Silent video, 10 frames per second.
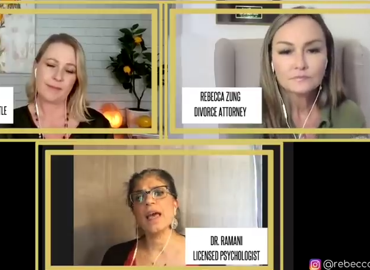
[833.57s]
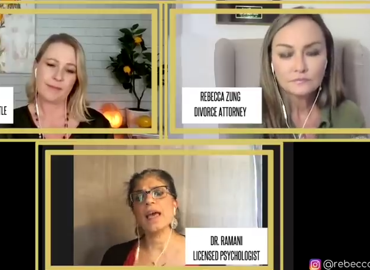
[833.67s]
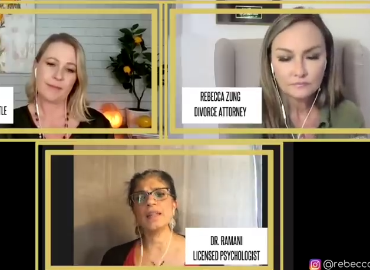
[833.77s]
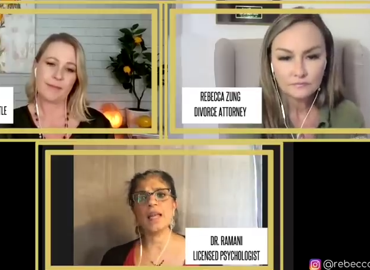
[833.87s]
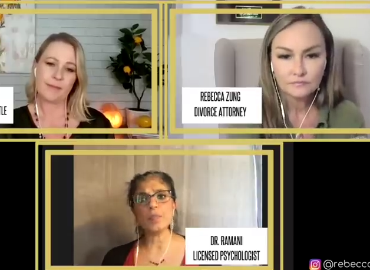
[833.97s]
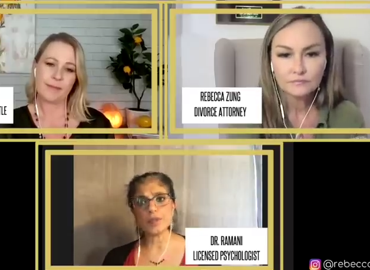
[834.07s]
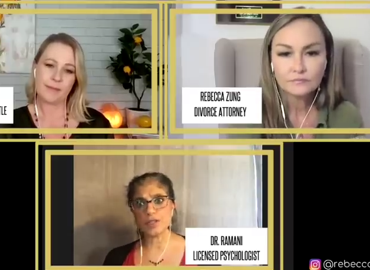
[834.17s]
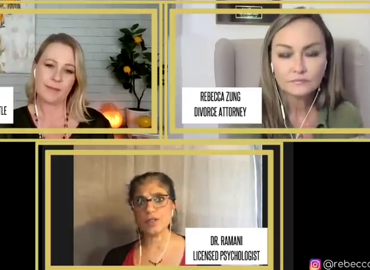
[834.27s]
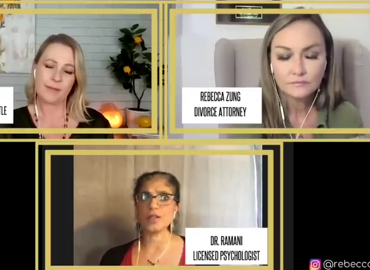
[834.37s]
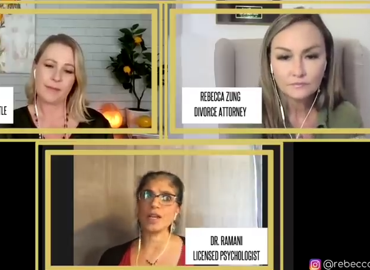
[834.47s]
Speaker 1: And in that
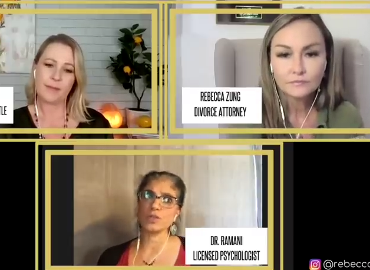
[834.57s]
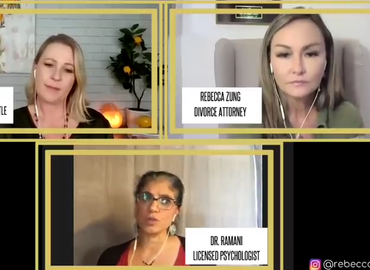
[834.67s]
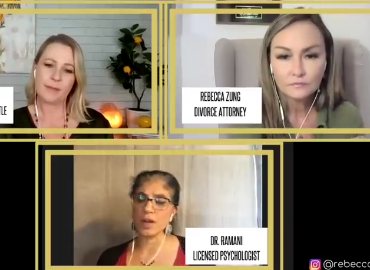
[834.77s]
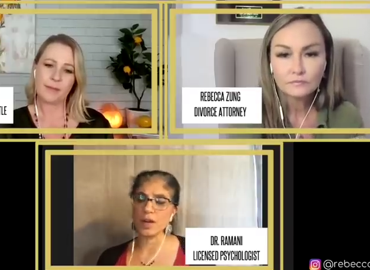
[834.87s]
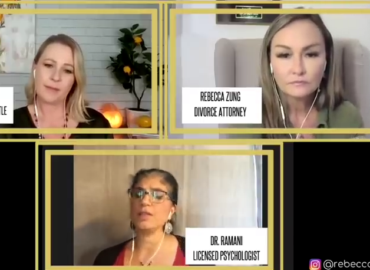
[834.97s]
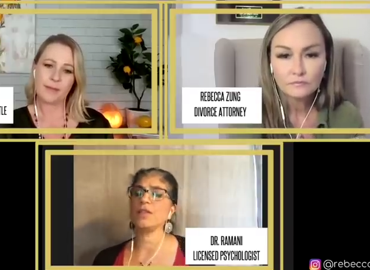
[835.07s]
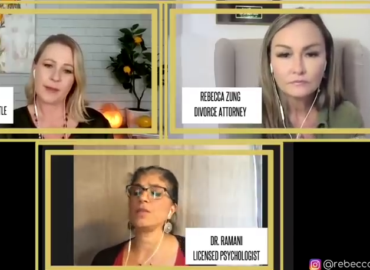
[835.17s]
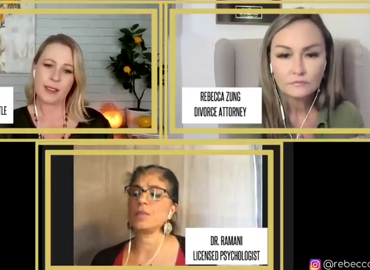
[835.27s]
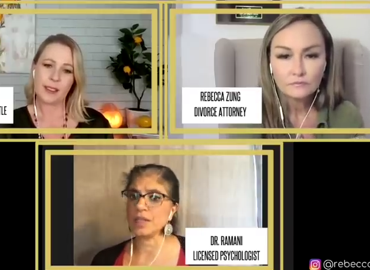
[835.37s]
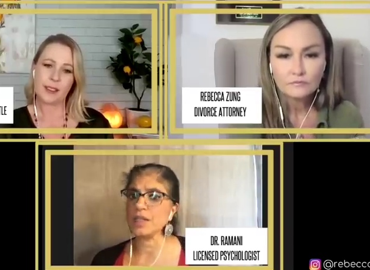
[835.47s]
particular case, it might have
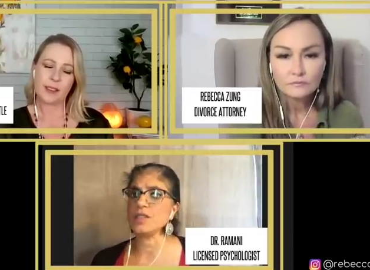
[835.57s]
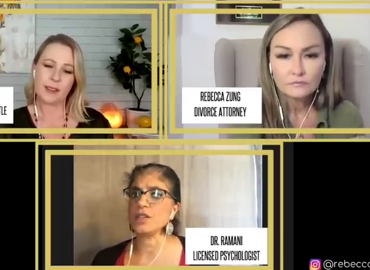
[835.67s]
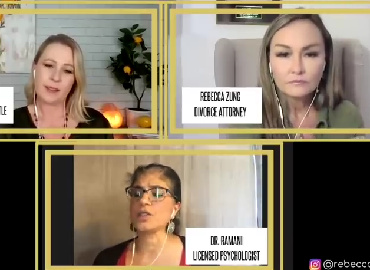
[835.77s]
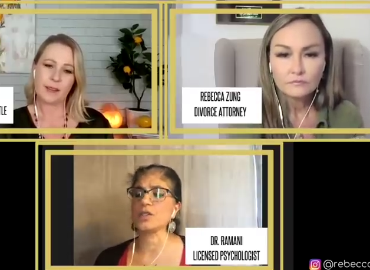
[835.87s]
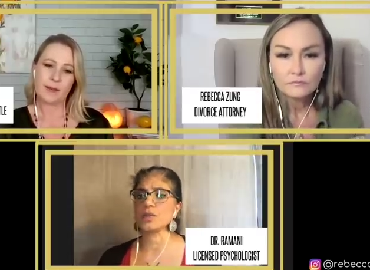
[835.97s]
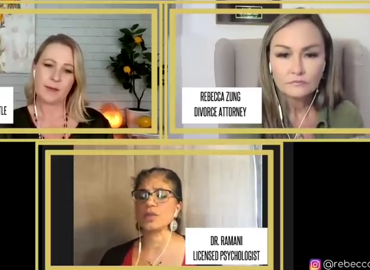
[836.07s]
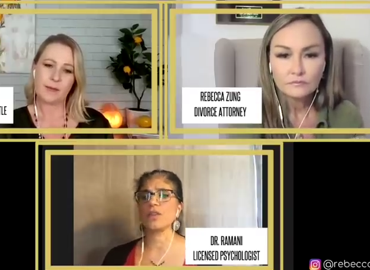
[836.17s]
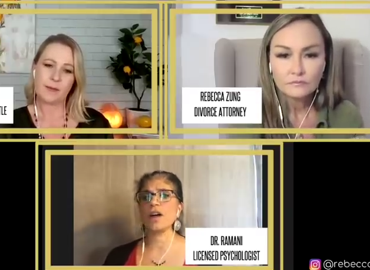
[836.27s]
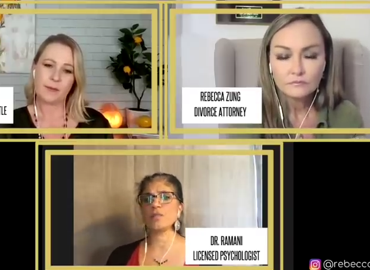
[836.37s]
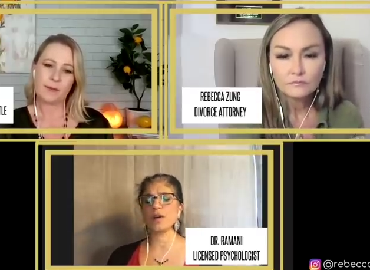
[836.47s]
even been easier because it was a
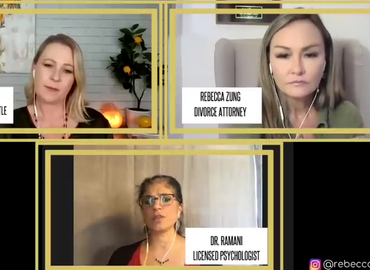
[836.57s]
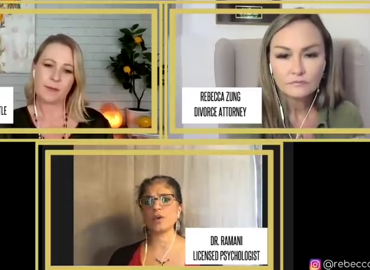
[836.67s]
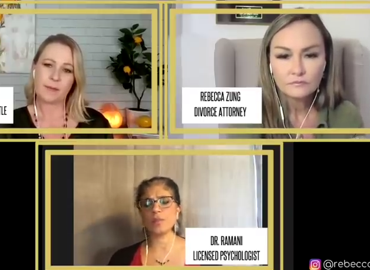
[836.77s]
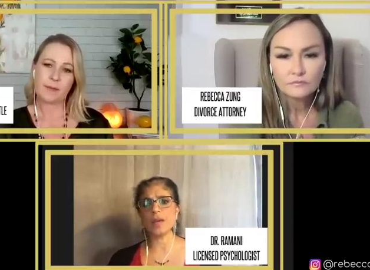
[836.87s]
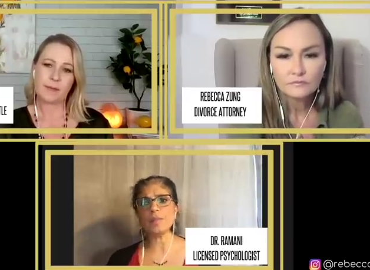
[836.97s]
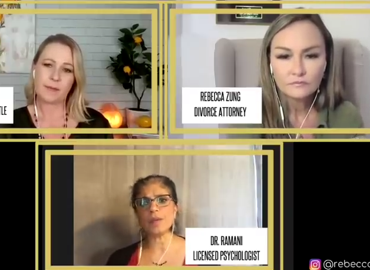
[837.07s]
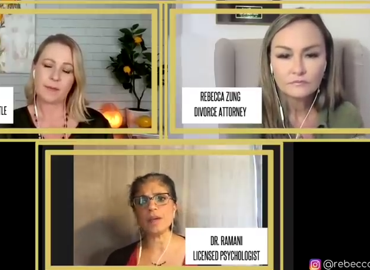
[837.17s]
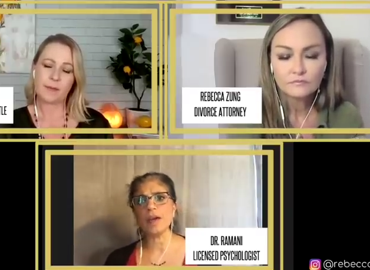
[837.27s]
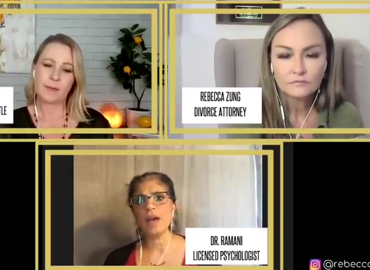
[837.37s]
five month old baby.